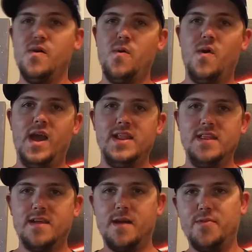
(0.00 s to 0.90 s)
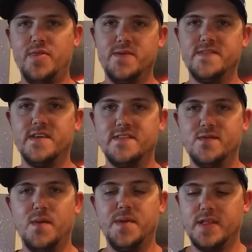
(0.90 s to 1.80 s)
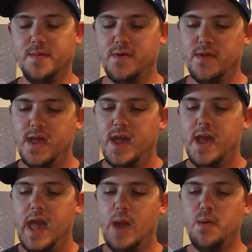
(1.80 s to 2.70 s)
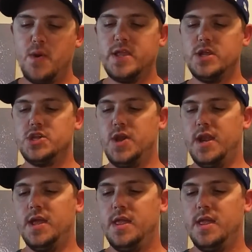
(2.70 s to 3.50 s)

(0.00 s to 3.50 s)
oh, I need a couple of those things, so I picked them out, and we worked out a trade.